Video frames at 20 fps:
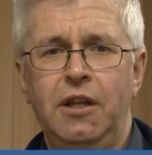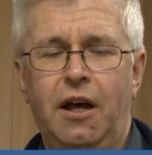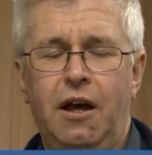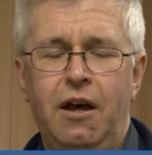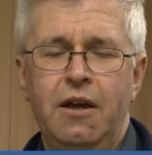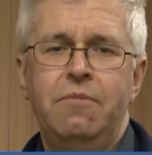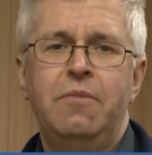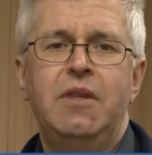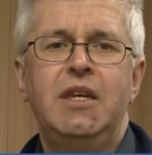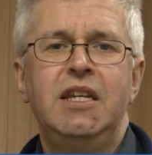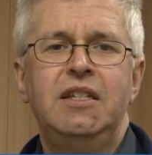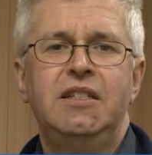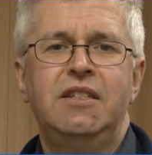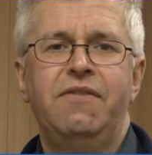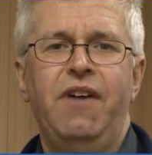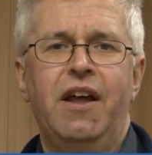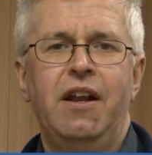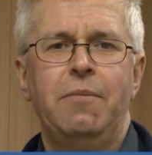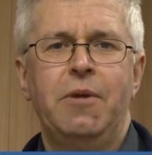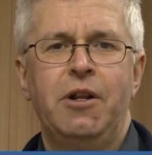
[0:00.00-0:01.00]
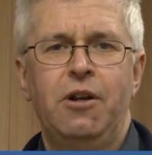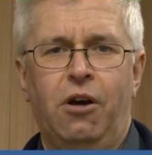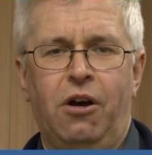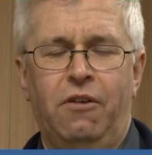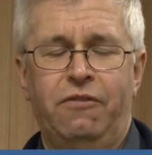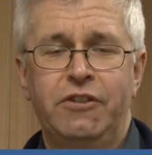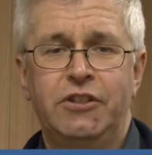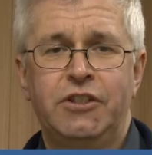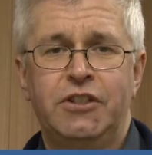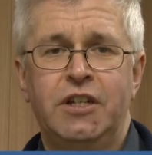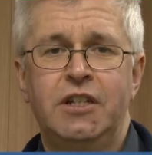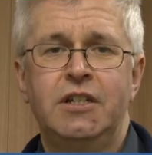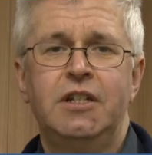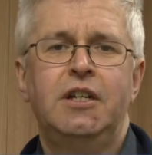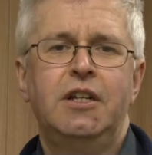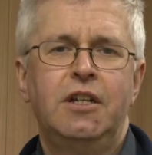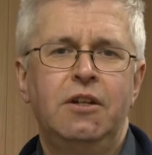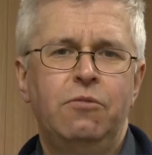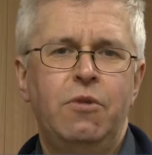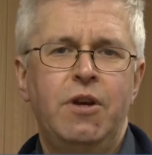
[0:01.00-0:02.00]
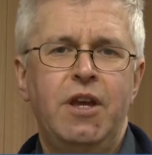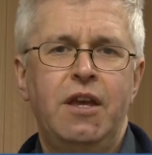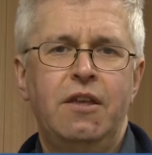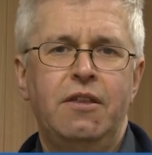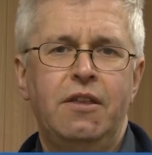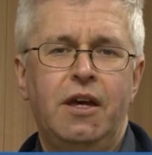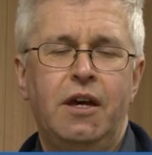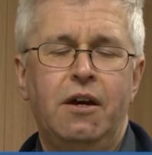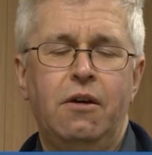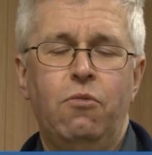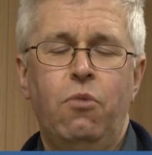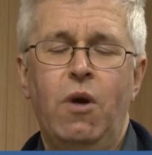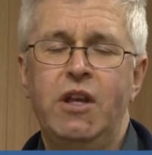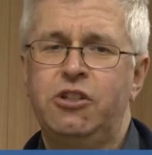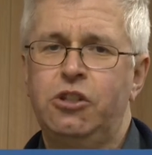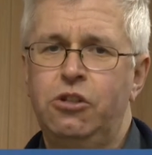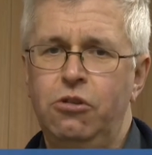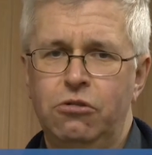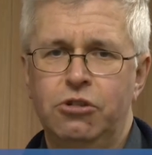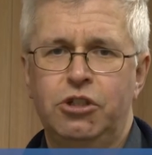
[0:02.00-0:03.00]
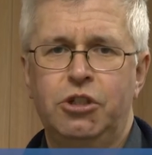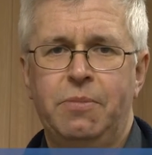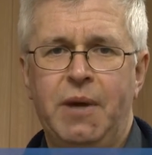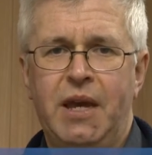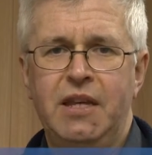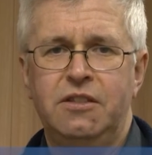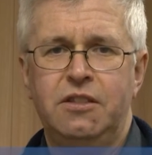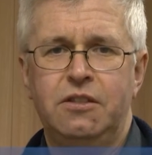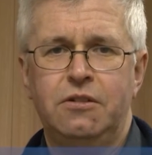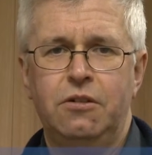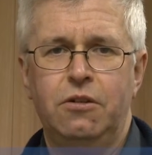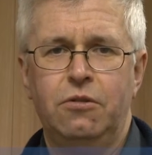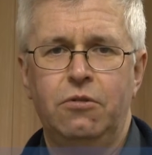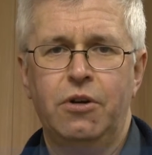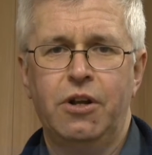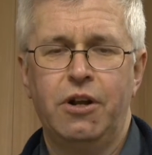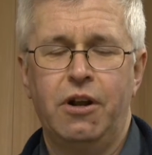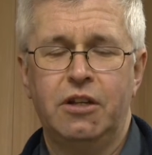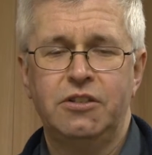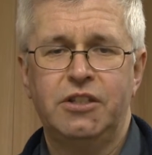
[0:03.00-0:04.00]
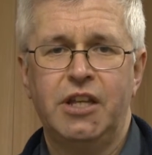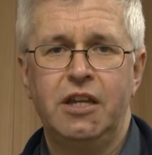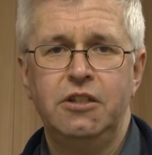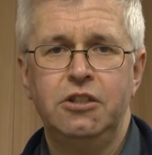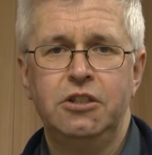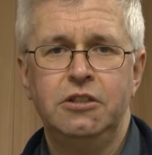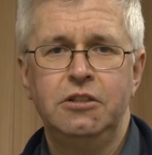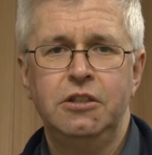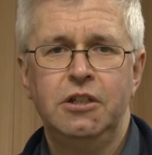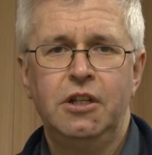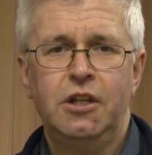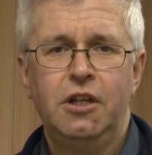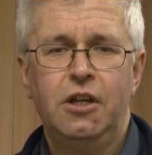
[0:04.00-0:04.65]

I'm the development officer with a West Yorkshire-based organisation